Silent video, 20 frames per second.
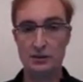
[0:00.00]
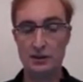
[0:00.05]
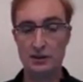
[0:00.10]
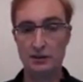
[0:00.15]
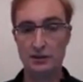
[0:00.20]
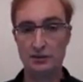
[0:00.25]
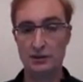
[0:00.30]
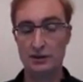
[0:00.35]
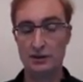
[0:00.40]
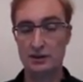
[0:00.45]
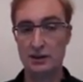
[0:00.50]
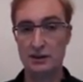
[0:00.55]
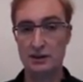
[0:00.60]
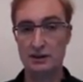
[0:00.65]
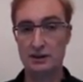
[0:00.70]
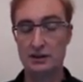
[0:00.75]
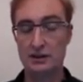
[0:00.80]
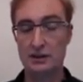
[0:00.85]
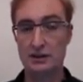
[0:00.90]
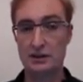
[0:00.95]
using different
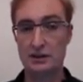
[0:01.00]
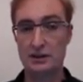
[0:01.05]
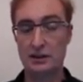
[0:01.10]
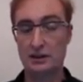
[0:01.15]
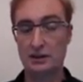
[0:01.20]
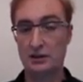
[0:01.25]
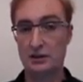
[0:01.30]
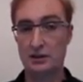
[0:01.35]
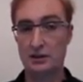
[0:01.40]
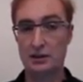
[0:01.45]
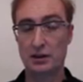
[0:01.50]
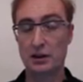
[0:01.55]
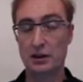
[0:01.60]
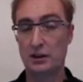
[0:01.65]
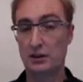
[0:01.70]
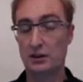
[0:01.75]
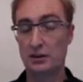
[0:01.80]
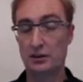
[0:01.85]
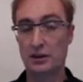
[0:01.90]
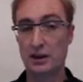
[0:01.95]
sensors such as
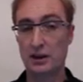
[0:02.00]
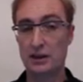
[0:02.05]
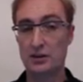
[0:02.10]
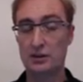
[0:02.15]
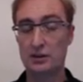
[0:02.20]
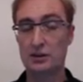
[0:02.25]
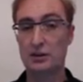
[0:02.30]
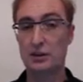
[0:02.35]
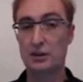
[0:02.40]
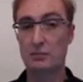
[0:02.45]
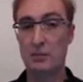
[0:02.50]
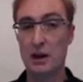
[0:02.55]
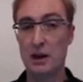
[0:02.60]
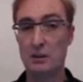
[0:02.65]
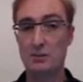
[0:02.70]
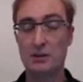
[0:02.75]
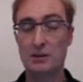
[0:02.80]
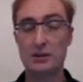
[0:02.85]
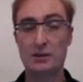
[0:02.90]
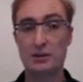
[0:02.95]
location and
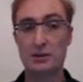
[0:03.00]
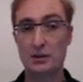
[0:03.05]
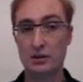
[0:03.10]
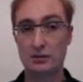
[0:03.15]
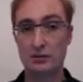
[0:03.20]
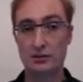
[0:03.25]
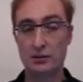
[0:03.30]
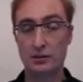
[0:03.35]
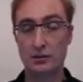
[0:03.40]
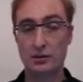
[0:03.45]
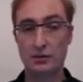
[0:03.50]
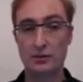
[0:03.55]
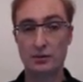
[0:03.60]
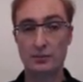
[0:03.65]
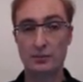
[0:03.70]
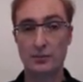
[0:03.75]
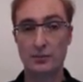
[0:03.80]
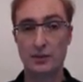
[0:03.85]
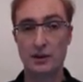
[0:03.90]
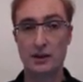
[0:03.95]
maps and so forth.
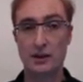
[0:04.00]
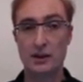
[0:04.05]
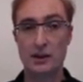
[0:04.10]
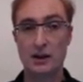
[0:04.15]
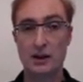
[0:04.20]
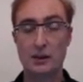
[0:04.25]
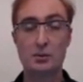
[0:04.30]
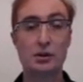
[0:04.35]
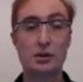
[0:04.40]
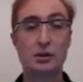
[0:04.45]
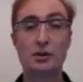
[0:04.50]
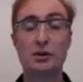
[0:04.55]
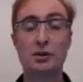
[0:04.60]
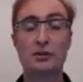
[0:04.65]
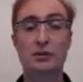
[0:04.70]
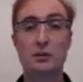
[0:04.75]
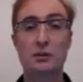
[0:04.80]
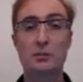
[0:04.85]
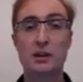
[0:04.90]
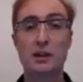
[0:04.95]
I'm sure
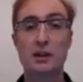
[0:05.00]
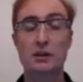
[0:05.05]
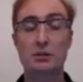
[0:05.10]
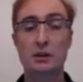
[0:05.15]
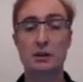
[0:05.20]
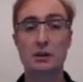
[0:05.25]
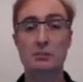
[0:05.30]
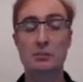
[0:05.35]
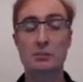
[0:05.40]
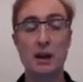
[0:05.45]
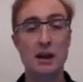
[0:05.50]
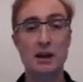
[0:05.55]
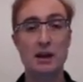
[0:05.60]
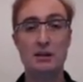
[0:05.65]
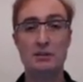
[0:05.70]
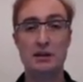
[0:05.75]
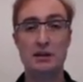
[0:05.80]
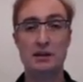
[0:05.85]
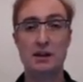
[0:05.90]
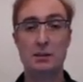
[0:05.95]
you're familiar with
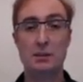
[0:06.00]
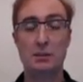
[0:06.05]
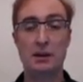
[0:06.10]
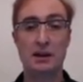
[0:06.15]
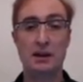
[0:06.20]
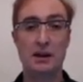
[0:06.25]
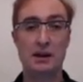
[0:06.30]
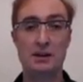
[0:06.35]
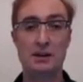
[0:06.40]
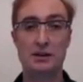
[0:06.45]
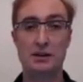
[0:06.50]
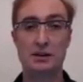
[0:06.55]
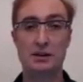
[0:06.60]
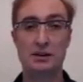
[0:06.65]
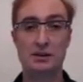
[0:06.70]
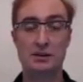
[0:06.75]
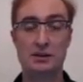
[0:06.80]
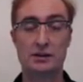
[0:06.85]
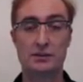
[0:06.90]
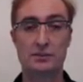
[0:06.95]
many of these
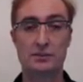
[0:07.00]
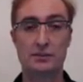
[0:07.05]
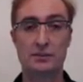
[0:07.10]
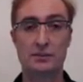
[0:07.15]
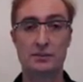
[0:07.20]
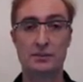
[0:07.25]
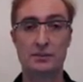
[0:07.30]
applications.